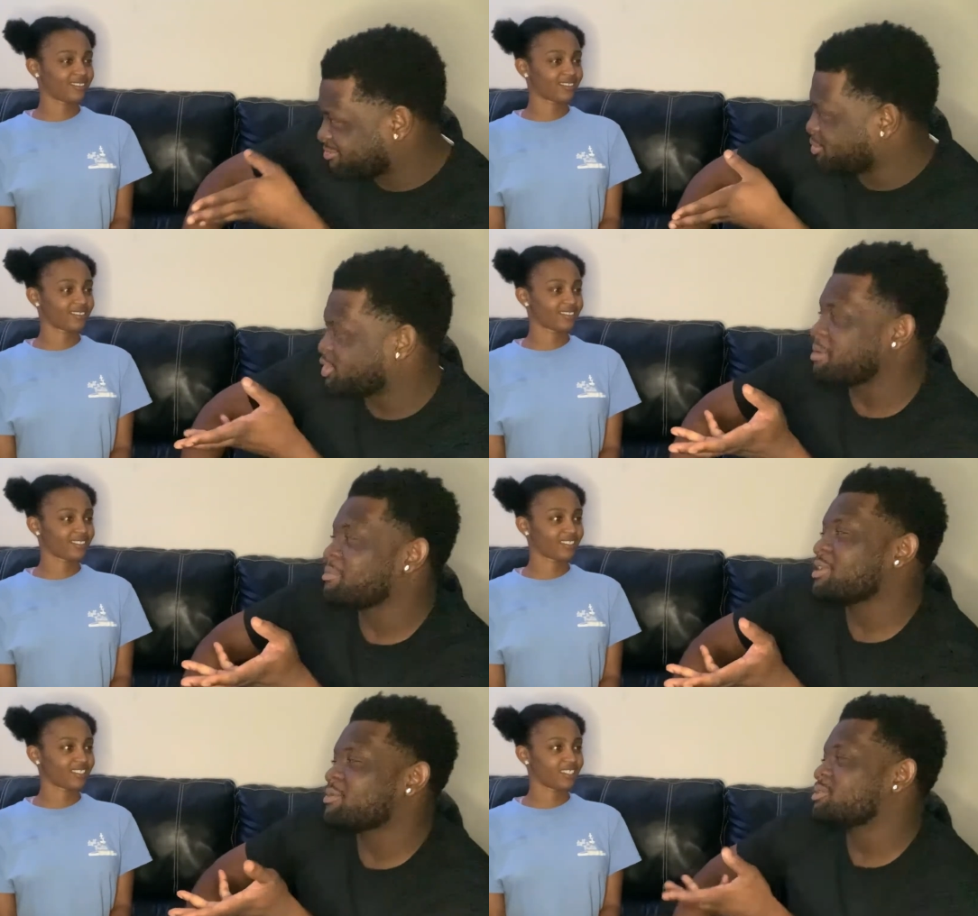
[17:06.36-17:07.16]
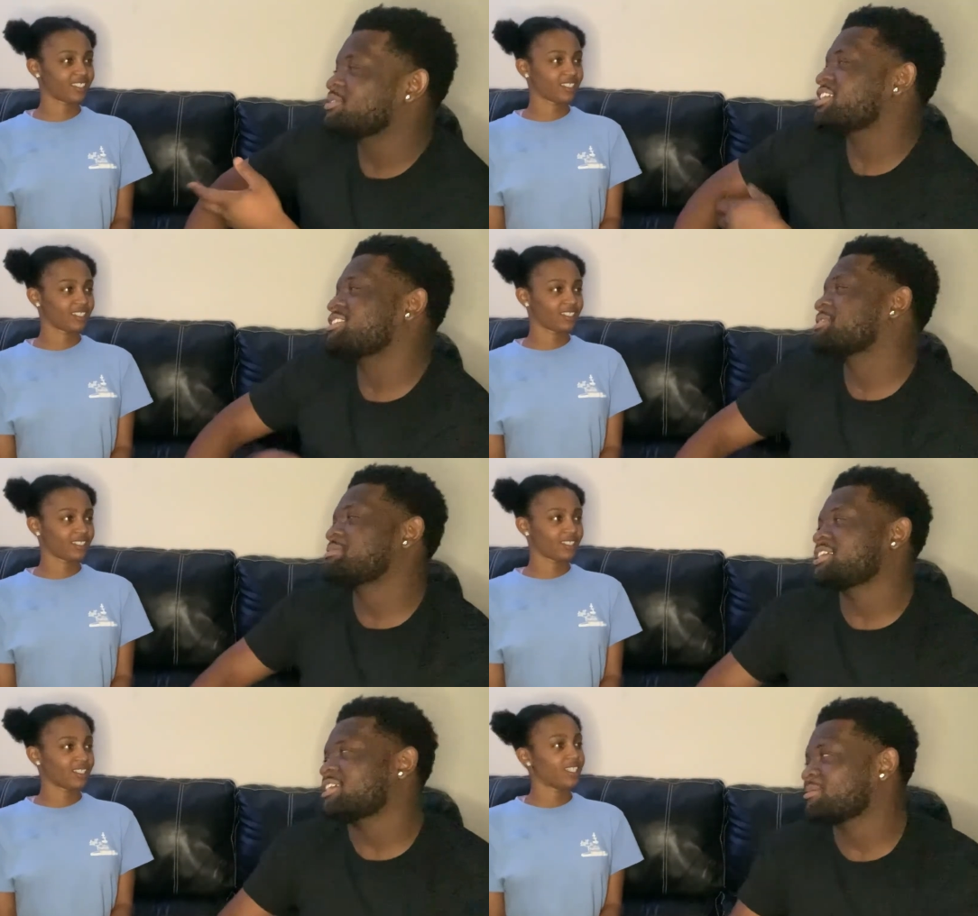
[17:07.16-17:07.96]
Speaker 1: what they mean when you say
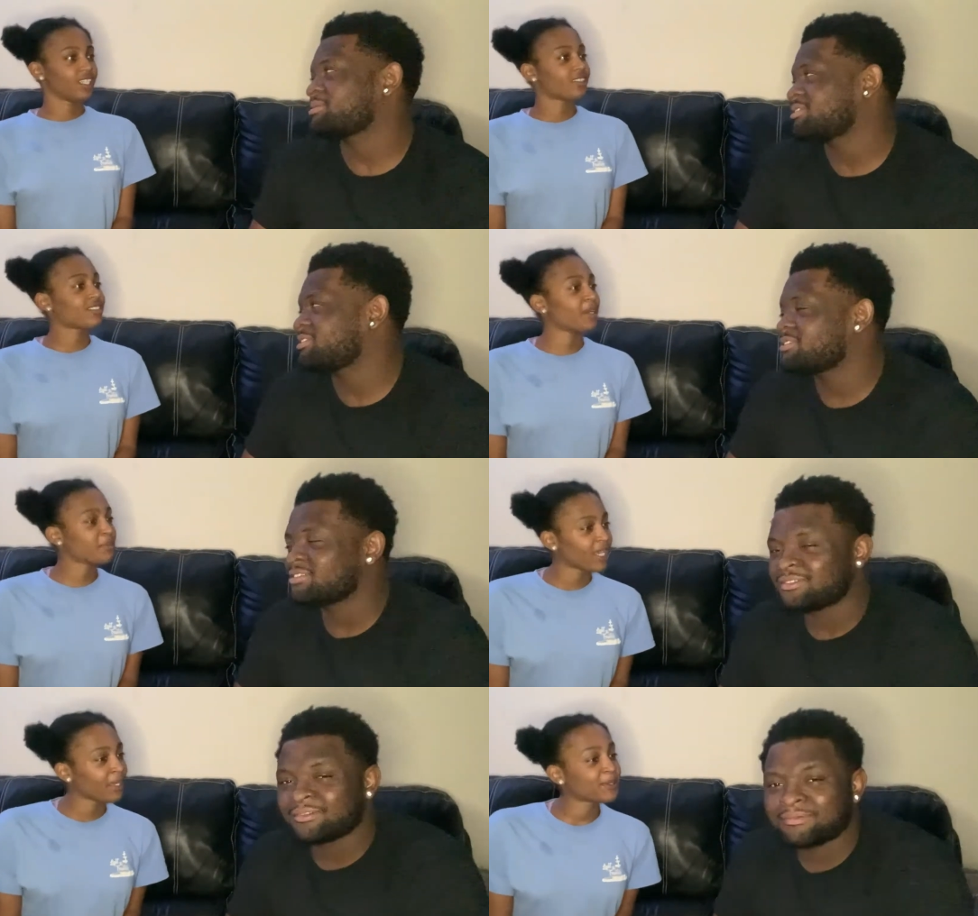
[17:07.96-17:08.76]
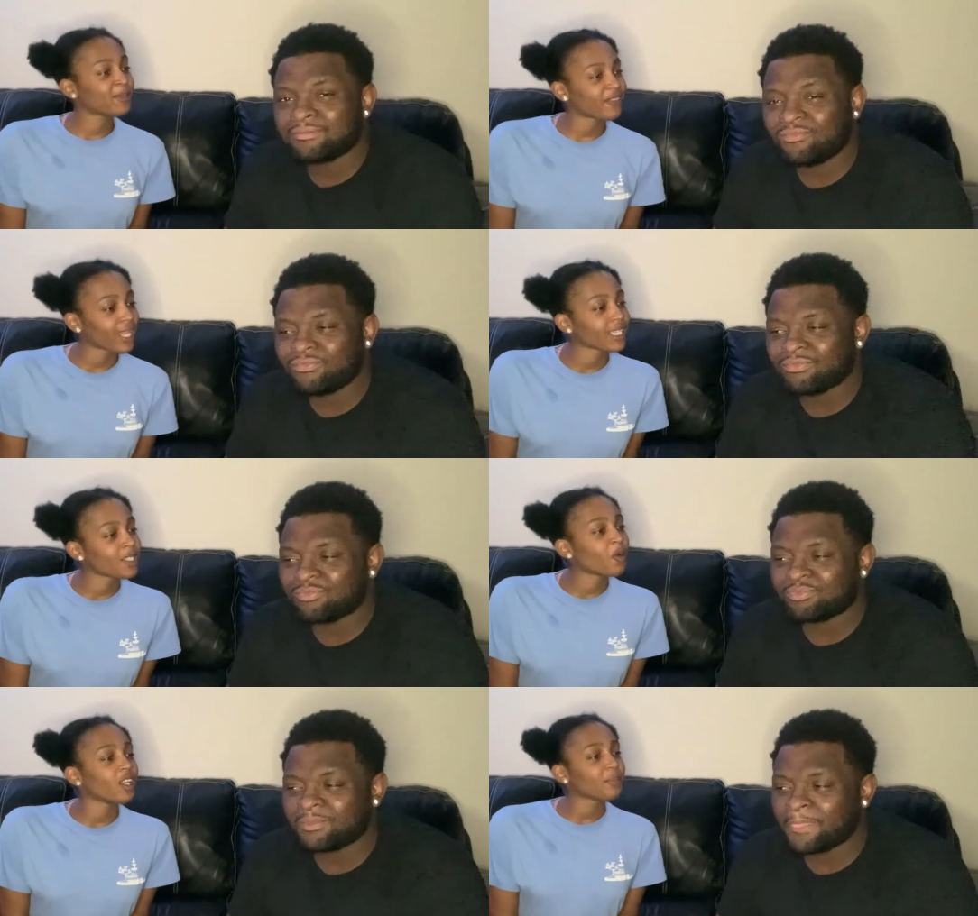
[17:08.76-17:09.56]
sometimes.
Speaker 2: Sometimes you feel like
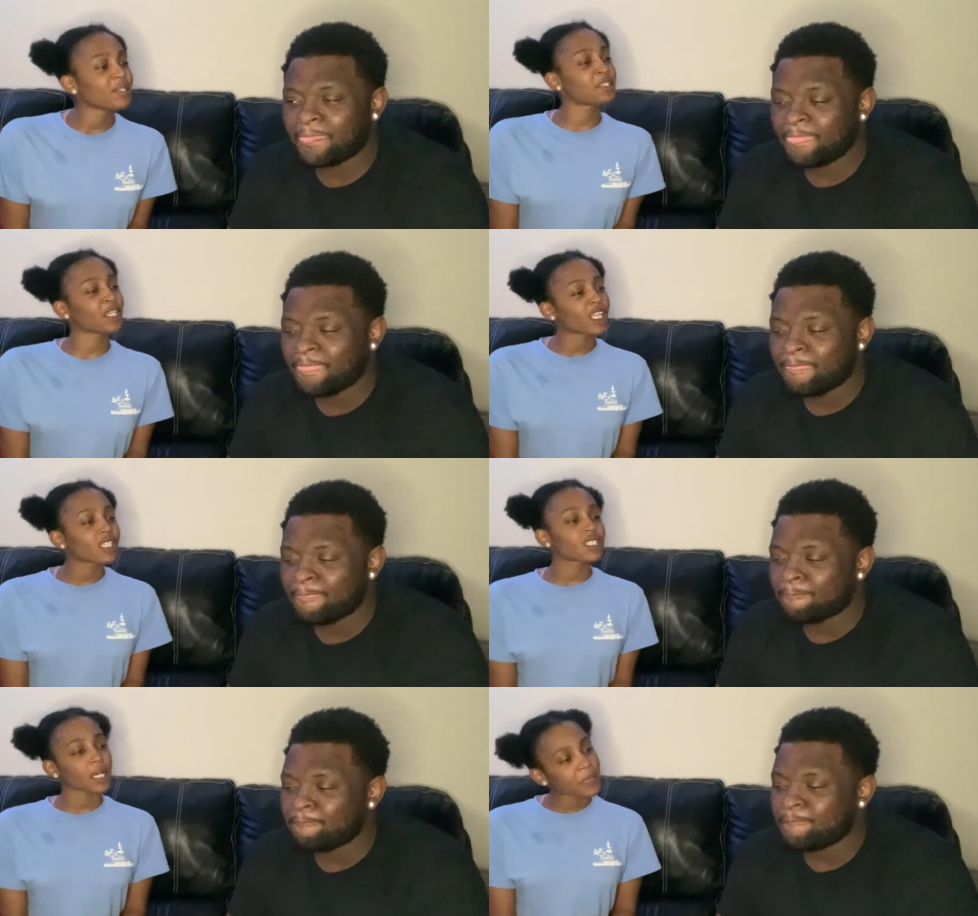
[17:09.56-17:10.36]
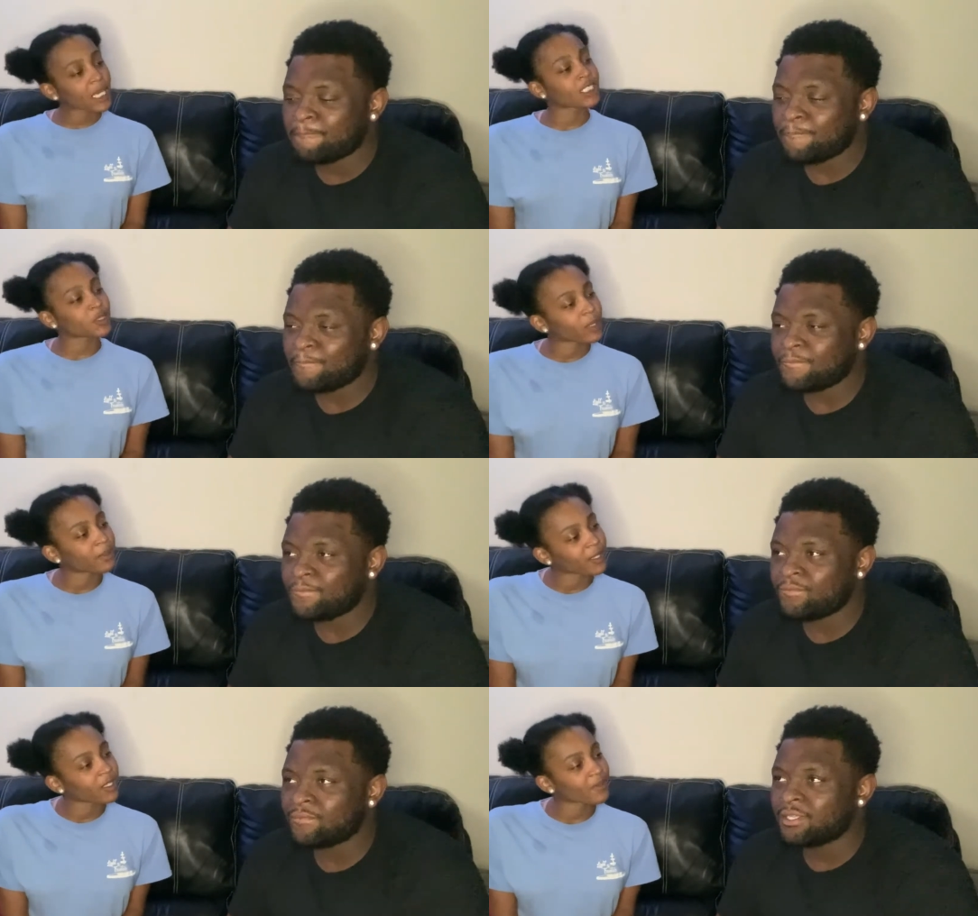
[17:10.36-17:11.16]
you want to be single, and sometimes you want to
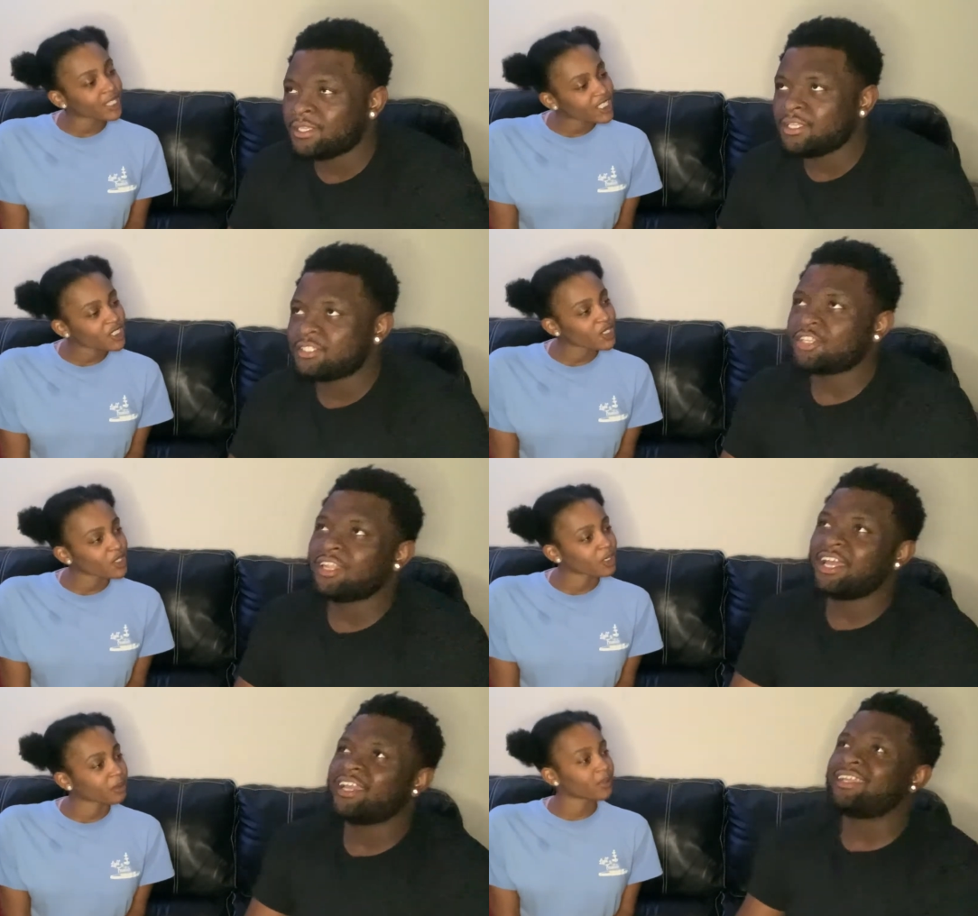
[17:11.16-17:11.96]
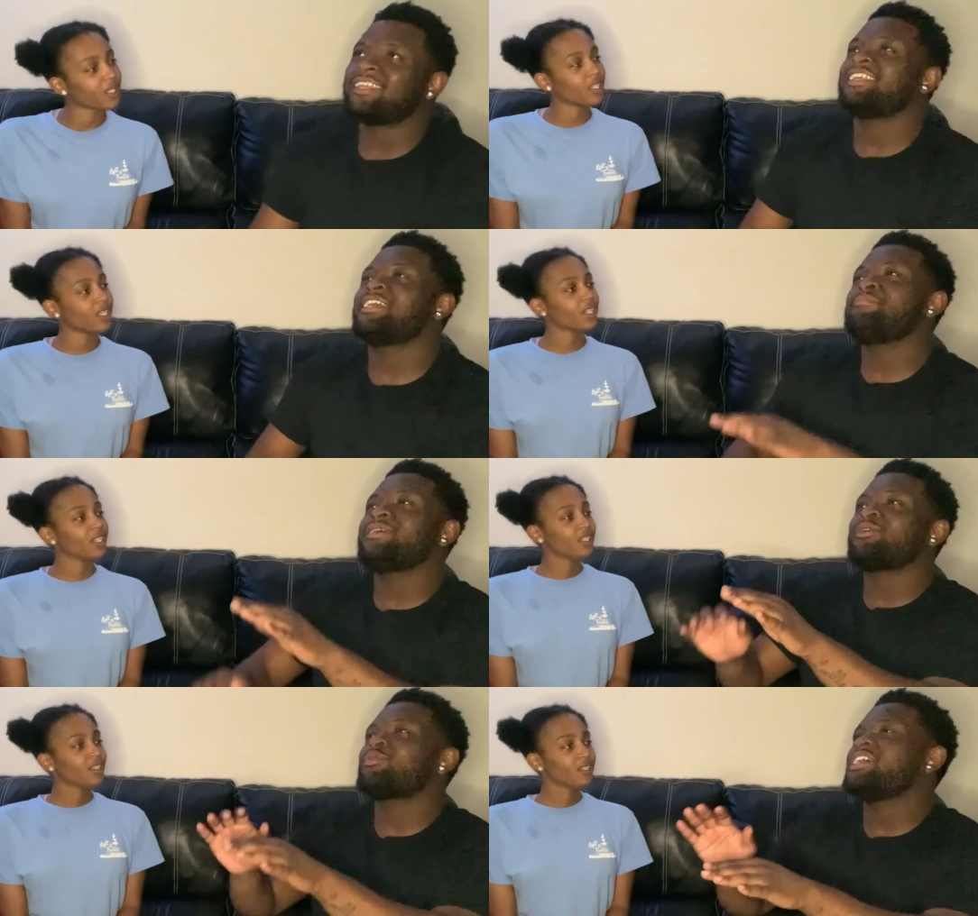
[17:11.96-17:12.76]
be in a relationship.
Speaker 1: So like, give me
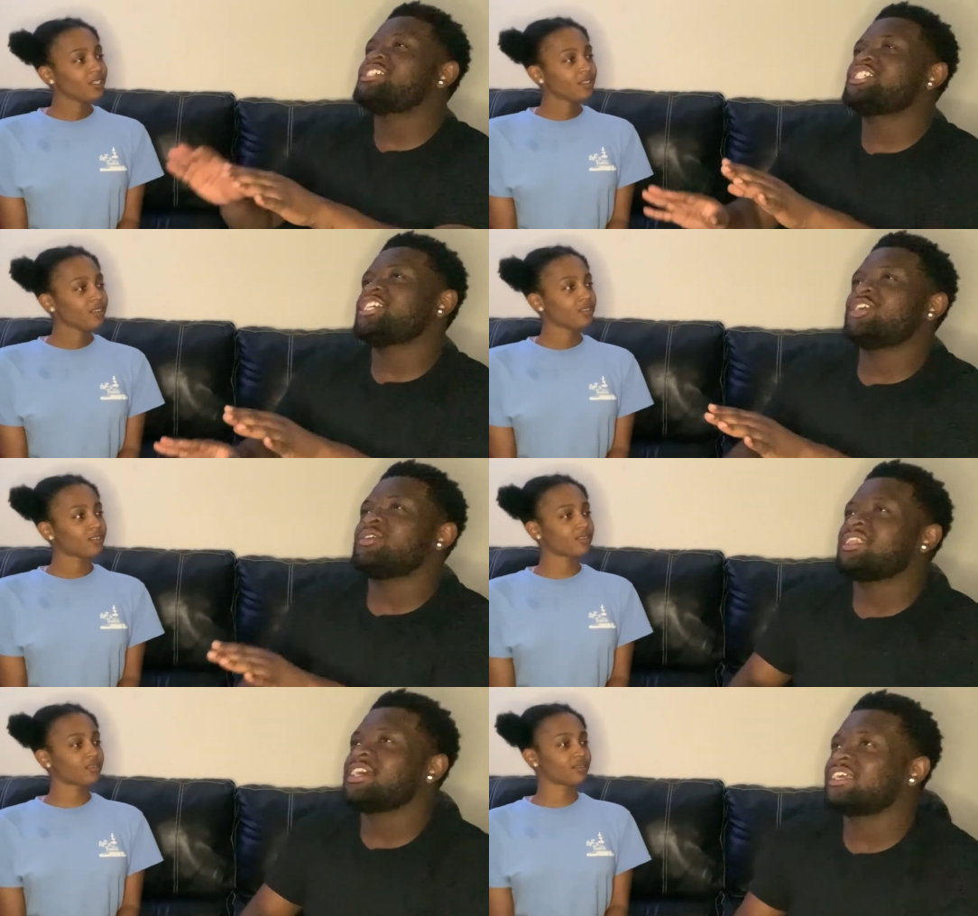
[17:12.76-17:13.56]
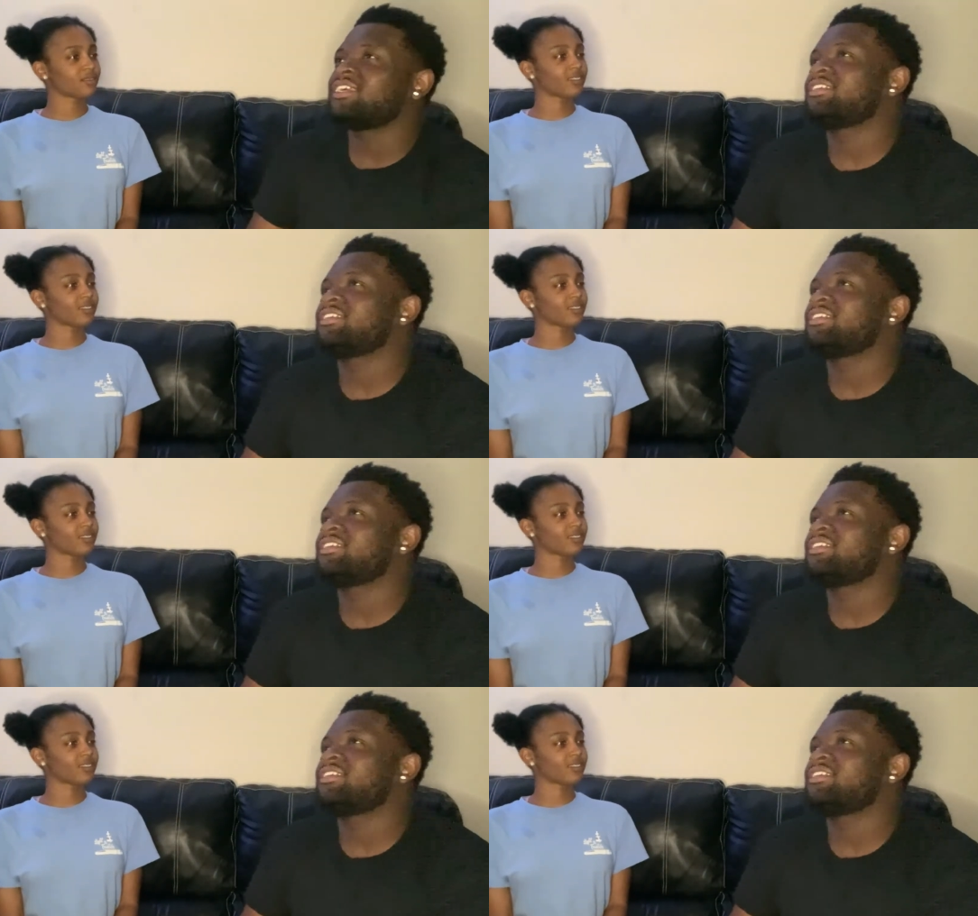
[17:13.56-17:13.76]
a ratio, like.